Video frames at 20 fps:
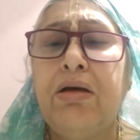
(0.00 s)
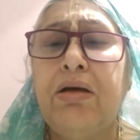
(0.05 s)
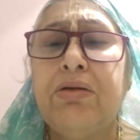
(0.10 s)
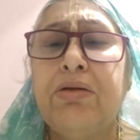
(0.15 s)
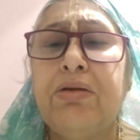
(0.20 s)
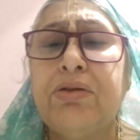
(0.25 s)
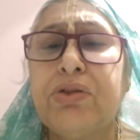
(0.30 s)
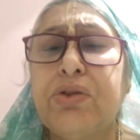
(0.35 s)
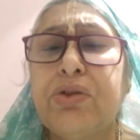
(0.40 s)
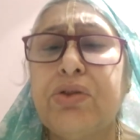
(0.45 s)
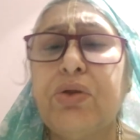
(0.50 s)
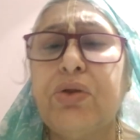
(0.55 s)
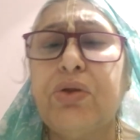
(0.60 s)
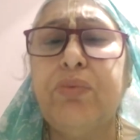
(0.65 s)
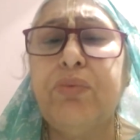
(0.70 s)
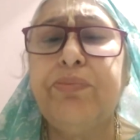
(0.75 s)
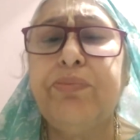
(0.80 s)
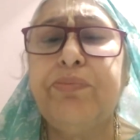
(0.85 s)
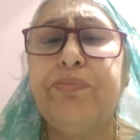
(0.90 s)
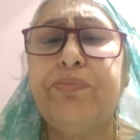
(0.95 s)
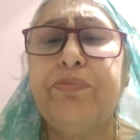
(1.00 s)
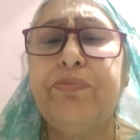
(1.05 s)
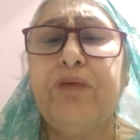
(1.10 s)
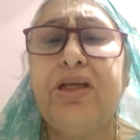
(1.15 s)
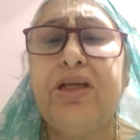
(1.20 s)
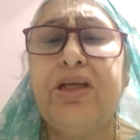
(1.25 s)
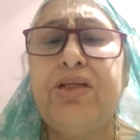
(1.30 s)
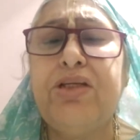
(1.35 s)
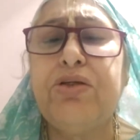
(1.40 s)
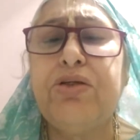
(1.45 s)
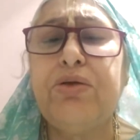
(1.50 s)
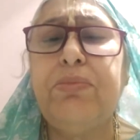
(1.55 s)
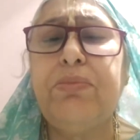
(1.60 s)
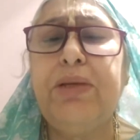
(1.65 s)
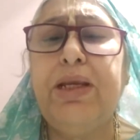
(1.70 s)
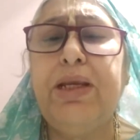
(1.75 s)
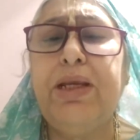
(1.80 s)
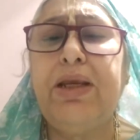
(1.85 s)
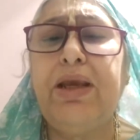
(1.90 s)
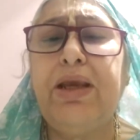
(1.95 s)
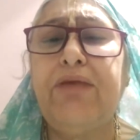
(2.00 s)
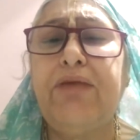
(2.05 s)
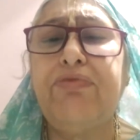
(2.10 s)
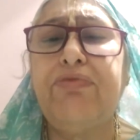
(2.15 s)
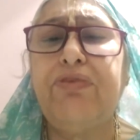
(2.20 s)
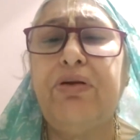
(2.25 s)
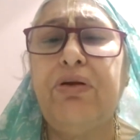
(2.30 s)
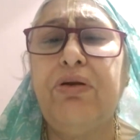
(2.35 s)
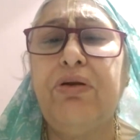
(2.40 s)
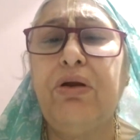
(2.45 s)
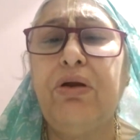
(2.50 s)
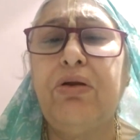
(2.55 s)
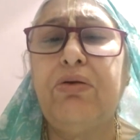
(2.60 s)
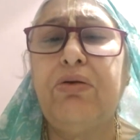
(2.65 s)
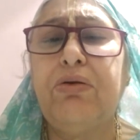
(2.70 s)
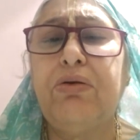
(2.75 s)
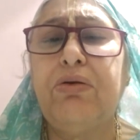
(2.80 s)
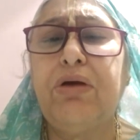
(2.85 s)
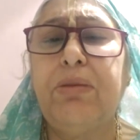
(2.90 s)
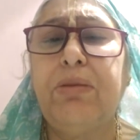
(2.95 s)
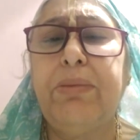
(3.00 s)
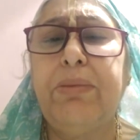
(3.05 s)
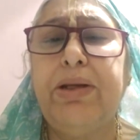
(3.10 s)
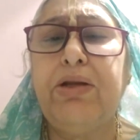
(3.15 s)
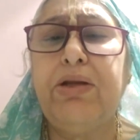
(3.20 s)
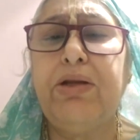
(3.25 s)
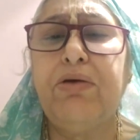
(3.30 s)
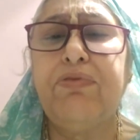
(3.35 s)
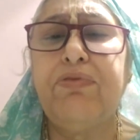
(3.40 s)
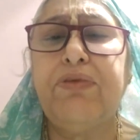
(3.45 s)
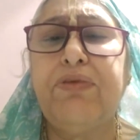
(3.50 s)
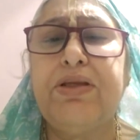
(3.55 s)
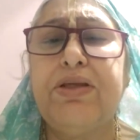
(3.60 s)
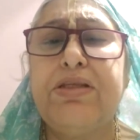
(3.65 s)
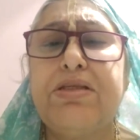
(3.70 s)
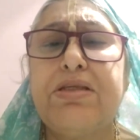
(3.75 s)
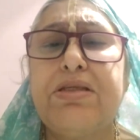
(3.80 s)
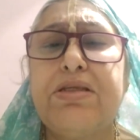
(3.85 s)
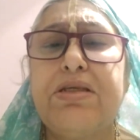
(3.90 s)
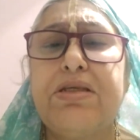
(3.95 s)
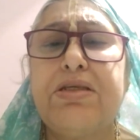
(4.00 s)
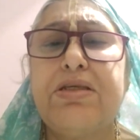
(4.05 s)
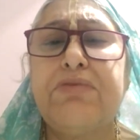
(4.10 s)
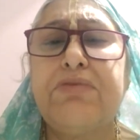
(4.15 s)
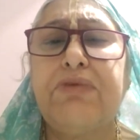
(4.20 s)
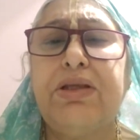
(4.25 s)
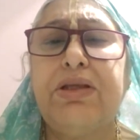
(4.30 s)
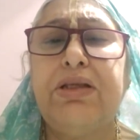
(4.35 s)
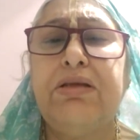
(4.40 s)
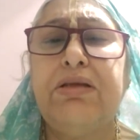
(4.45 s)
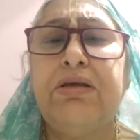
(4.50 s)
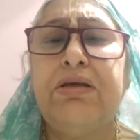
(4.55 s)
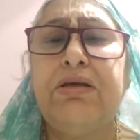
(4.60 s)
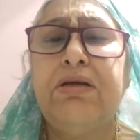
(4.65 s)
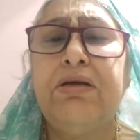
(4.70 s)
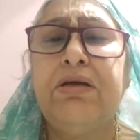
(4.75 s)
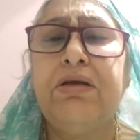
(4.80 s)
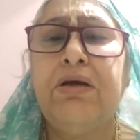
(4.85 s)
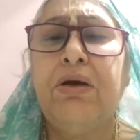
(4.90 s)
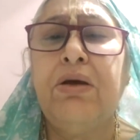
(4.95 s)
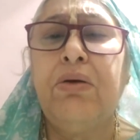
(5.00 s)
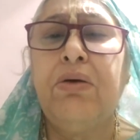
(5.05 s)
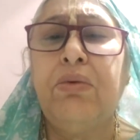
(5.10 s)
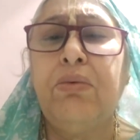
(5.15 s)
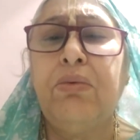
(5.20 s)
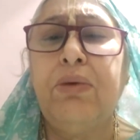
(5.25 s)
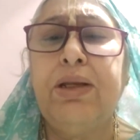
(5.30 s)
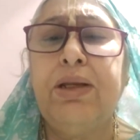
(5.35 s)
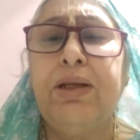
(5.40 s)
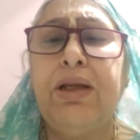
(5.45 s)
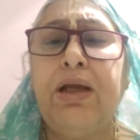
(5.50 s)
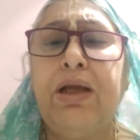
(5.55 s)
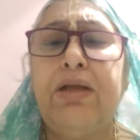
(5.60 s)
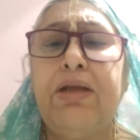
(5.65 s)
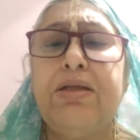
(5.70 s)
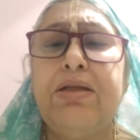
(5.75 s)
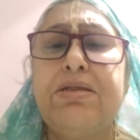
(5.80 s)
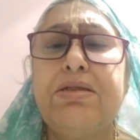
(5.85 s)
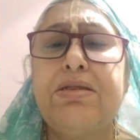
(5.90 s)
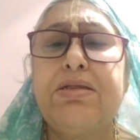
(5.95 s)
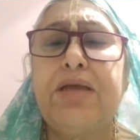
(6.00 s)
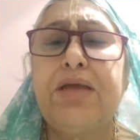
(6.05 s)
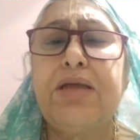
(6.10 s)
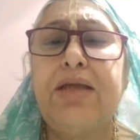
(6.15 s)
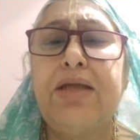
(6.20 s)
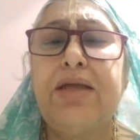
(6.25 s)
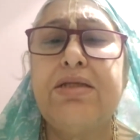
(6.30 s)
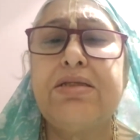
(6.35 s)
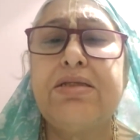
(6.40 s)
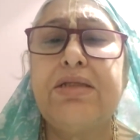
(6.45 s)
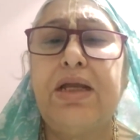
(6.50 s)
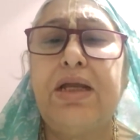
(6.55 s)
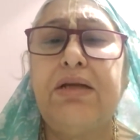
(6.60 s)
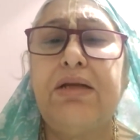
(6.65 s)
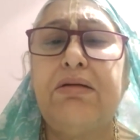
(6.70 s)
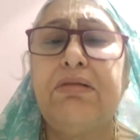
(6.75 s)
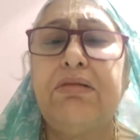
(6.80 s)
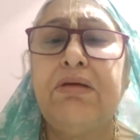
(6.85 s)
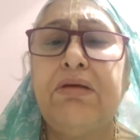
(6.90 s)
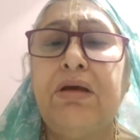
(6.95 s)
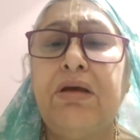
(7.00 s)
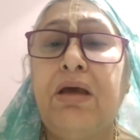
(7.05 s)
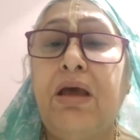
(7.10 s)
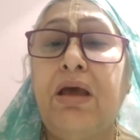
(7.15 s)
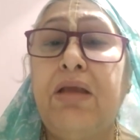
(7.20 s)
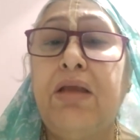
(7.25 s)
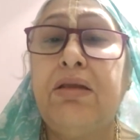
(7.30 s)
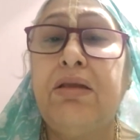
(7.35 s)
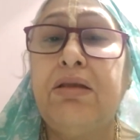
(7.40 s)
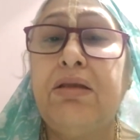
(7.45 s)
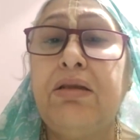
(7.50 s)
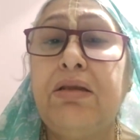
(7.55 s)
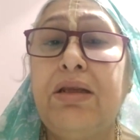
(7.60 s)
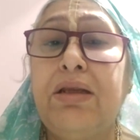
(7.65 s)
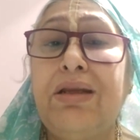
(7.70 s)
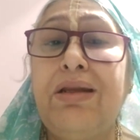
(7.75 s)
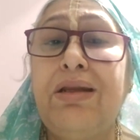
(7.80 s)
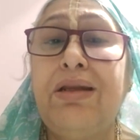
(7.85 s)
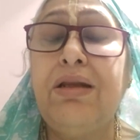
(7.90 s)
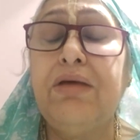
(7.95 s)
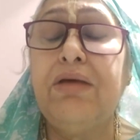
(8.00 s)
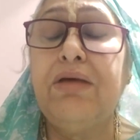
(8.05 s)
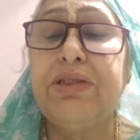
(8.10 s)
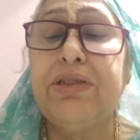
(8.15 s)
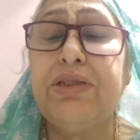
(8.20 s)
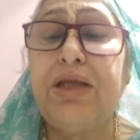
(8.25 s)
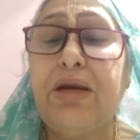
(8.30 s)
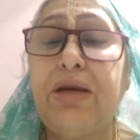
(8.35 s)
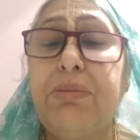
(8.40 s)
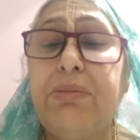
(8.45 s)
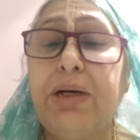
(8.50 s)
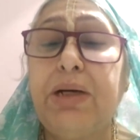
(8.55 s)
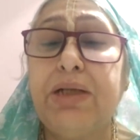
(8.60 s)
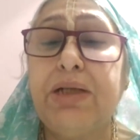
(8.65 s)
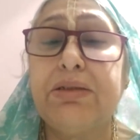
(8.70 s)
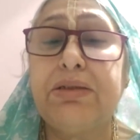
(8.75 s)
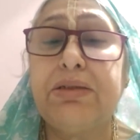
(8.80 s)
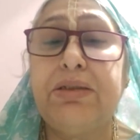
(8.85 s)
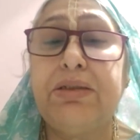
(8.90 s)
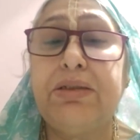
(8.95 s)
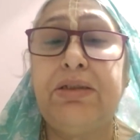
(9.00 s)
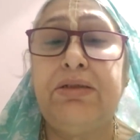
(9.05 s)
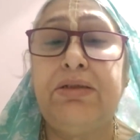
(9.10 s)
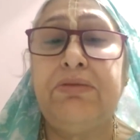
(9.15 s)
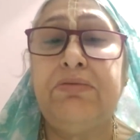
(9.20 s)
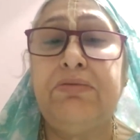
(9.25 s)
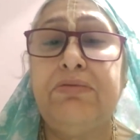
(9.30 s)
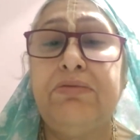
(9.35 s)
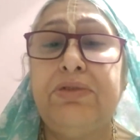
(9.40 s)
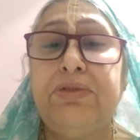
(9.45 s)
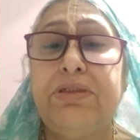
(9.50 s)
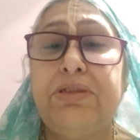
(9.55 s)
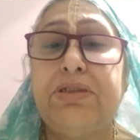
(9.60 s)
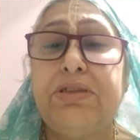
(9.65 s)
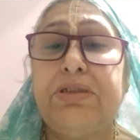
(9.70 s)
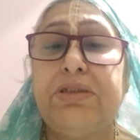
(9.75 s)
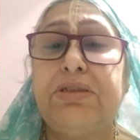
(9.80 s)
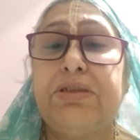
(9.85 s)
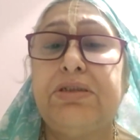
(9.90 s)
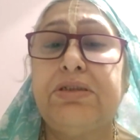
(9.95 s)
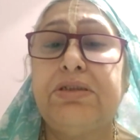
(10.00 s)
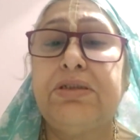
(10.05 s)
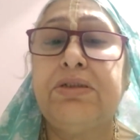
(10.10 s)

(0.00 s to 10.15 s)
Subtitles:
So one should be careful not to commit offenses. One understands that in Navada Bhakti, which is